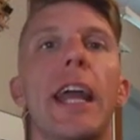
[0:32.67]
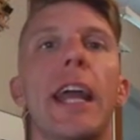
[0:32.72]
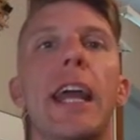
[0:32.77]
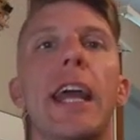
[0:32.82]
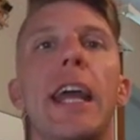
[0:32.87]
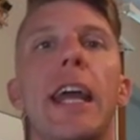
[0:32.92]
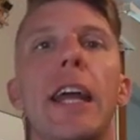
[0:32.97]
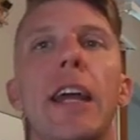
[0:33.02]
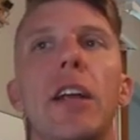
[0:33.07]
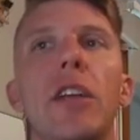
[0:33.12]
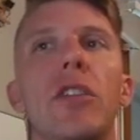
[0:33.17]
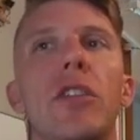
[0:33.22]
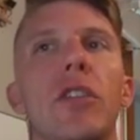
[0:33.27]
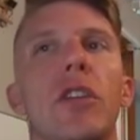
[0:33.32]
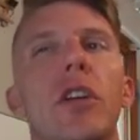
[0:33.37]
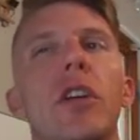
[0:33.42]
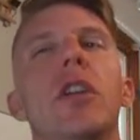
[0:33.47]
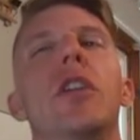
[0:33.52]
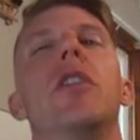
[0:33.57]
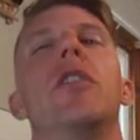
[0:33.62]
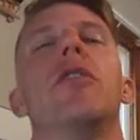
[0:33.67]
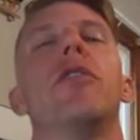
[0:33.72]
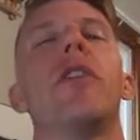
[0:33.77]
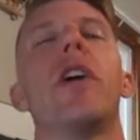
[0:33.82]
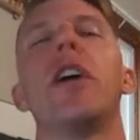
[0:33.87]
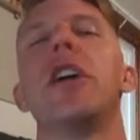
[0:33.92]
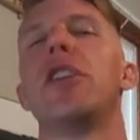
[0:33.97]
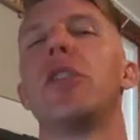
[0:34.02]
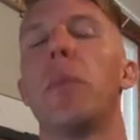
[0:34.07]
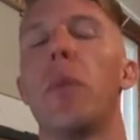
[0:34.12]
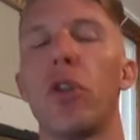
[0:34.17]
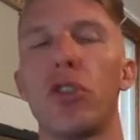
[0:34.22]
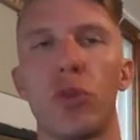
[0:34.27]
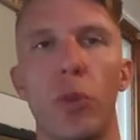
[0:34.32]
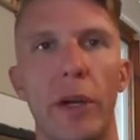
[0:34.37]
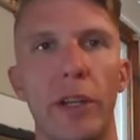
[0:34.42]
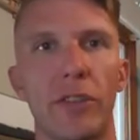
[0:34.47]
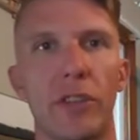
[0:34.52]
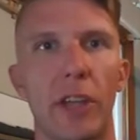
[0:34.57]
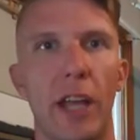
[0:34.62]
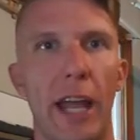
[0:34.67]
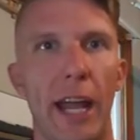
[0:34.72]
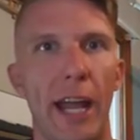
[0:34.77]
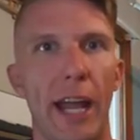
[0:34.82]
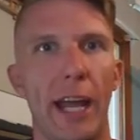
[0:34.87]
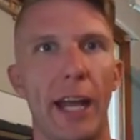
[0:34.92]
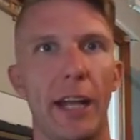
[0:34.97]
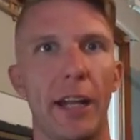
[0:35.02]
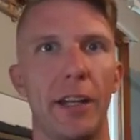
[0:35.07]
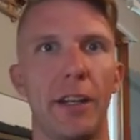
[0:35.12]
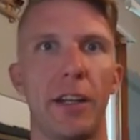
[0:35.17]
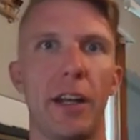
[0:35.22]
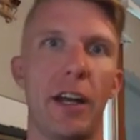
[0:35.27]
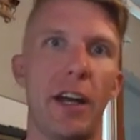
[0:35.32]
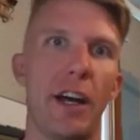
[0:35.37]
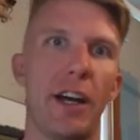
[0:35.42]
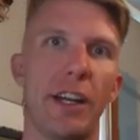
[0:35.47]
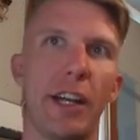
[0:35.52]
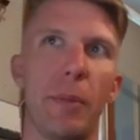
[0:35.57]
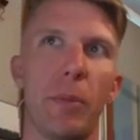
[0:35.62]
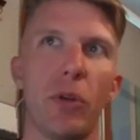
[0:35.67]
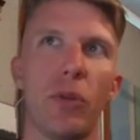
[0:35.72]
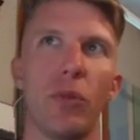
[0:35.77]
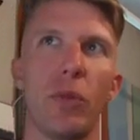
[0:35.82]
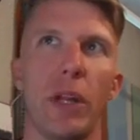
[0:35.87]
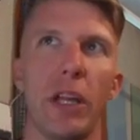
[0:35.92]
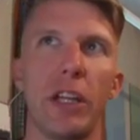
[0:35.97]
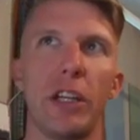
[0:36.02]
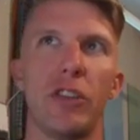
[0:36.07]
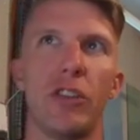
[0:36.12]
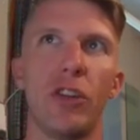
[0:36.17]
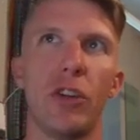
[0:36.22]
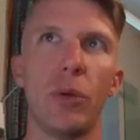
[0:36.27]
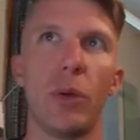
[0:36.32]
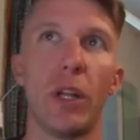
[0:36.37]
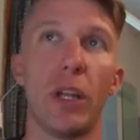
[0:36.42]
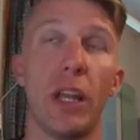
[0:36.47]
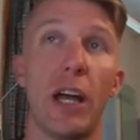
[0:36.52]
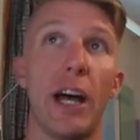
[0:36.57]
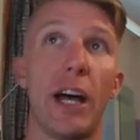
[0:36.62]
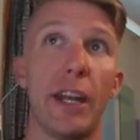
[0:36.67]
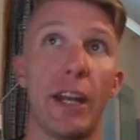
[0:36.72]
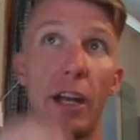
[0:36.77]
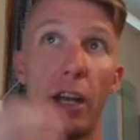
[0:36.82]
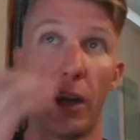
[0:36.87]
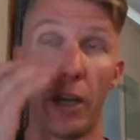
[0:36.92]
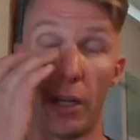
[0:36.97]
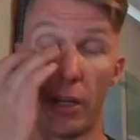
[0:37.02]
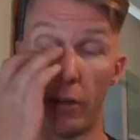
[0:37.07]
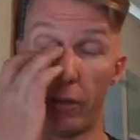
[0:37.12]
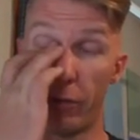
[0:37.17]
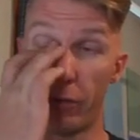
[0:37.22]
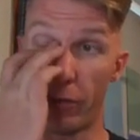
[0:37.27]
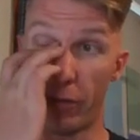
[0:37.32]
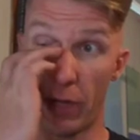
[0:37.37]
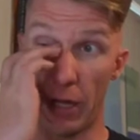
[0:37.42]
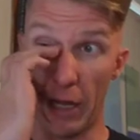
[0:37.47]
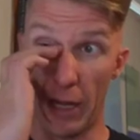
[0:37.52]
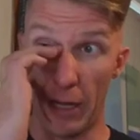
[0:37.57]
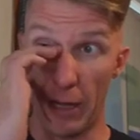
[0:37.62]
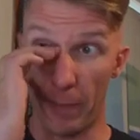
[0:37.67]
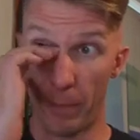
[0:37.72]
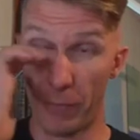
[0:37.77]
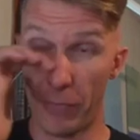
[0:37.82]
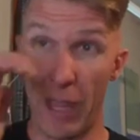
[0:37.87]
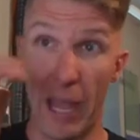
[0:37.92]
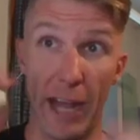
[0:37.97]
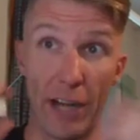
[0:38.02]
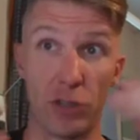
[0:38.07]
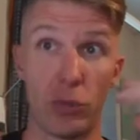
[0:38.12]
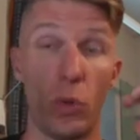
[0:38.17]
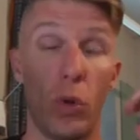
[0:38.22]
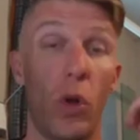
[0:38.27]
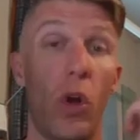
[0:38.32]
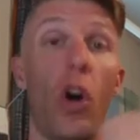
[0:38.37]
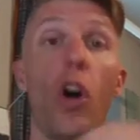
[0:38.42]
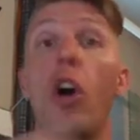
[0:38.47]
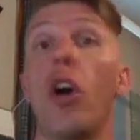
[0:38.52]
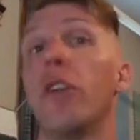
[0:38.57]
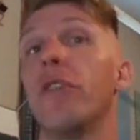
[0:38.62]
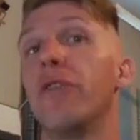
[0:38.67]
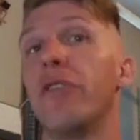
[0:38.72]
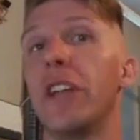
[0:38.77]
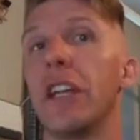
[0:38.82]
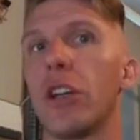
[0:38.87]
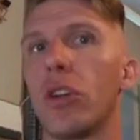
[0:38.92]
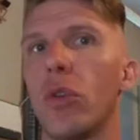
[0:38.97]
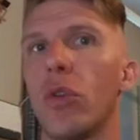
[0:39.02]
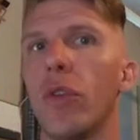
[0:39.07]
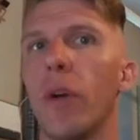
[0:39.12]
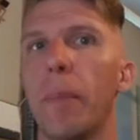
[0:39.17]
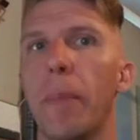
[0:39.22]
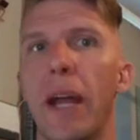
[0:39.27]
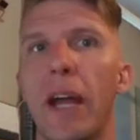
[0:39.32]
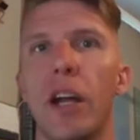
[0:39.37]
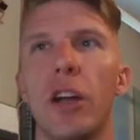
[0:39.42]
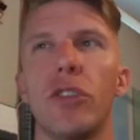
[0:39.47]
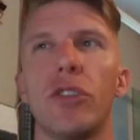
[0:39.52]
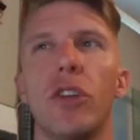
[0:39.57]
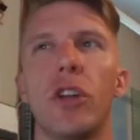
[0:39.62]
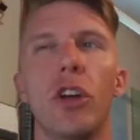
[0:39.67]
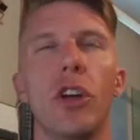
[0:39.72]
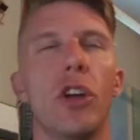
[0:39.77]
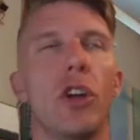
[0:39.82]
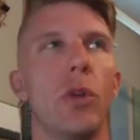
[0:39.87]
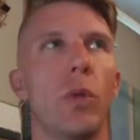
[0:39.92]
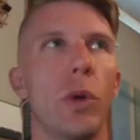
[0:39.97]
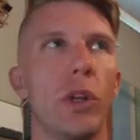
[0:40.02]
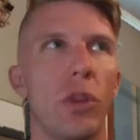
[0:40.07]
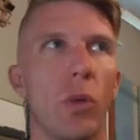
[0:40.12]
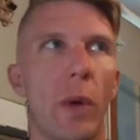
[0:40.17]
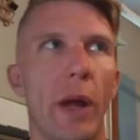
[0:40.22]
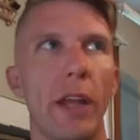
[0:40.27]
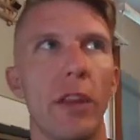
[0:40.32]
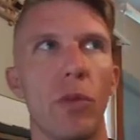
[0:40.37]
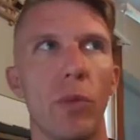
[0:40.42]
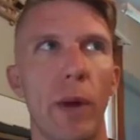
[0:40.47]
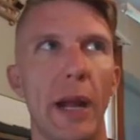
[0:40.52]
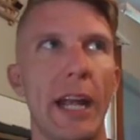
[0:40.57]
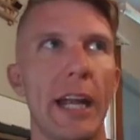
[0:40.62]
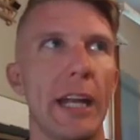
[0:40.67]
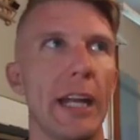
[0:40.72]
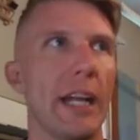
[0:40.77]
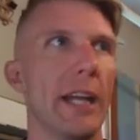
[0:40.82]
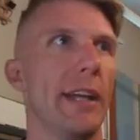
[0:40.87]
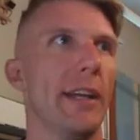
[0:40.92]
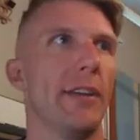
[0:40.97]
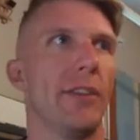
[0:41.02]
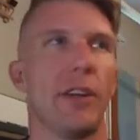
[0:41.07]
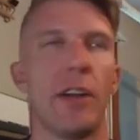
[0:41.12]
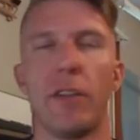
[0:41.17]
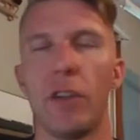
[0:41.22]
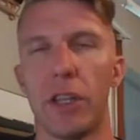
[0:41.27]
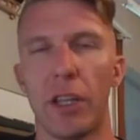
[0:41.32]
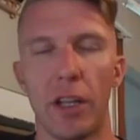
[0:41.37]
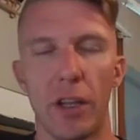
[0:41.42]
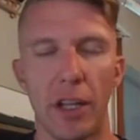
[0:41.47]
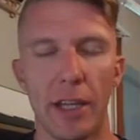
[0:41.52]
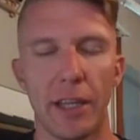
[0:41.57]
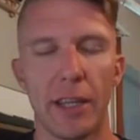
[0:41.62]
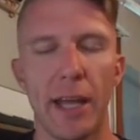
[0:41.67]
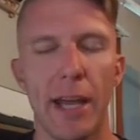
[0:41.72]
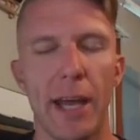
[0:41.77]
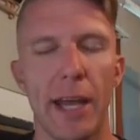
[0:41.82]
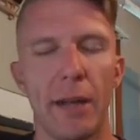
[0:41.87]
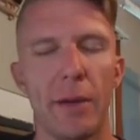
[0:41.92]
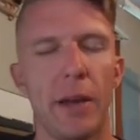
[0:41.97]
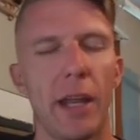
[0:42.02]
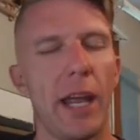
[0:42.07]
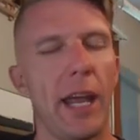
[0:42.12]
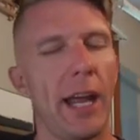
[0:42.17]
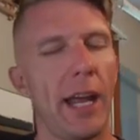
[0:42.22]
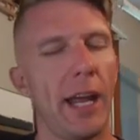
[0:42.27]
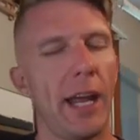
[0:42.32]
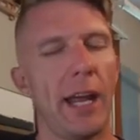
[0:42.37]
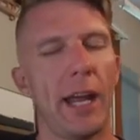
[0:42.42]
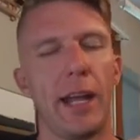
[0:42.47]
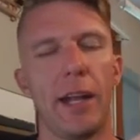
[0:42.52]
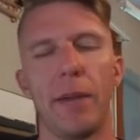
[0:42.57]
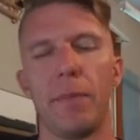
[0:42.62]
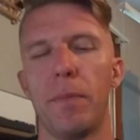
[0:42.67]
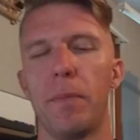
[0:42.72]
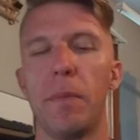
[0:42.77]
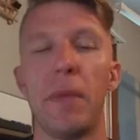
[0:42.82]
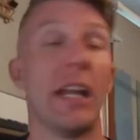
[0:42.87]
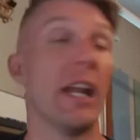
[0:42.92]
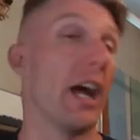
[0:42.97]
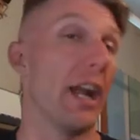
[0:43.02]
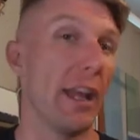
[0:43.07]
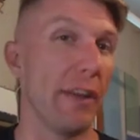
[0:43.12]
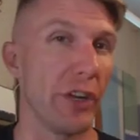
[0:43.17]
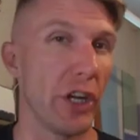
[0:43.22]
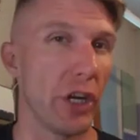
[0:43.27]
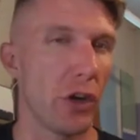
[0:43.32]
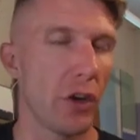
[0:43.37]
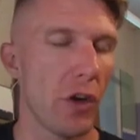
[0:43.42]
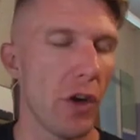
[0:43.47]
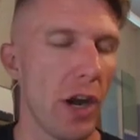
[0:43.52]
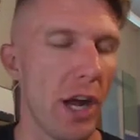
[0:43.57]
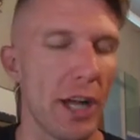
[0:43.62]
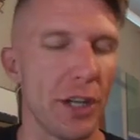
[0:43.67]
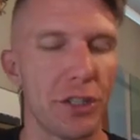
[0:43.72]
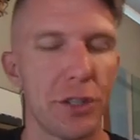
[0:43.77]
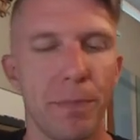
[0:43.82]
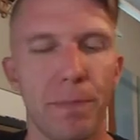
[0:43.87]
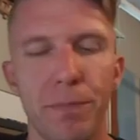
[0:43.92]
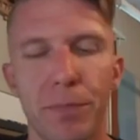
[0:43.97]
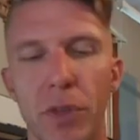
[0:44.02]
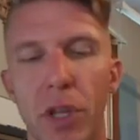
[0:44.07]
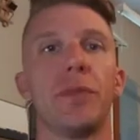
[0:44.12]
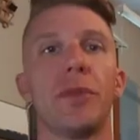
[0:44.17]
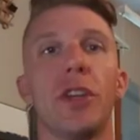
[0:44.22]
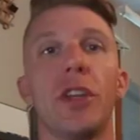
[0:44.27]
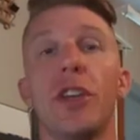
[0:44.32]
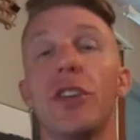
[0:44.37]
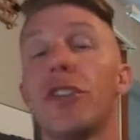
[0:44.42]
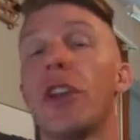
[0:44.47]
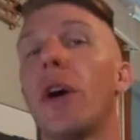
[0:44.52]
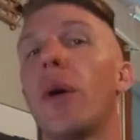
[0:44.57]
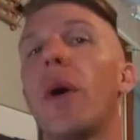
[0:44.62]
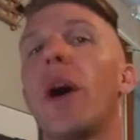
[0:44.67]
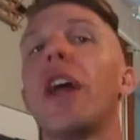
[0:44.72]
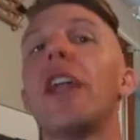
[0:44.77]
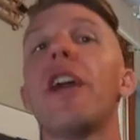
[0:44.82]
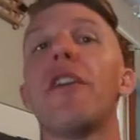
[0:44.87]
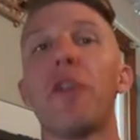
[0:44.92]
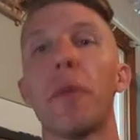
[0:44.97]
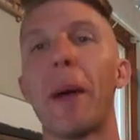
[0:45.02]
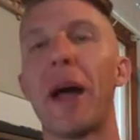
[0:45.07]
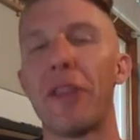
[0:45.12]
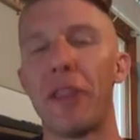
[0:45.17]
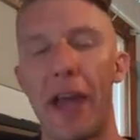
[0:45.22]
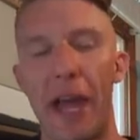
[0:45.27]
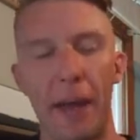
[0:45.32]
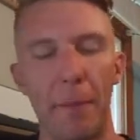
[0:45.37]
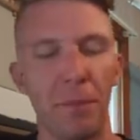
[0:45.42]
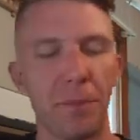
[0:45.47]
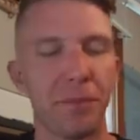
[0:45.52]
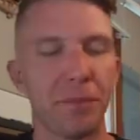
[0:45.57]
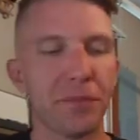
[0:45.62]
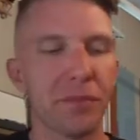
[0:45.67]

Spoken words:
is very tumultuous and unable to really do a lot of actual on-vehicle repairs with the way the rain is and everything like that, and me not having a garage. So enough about that.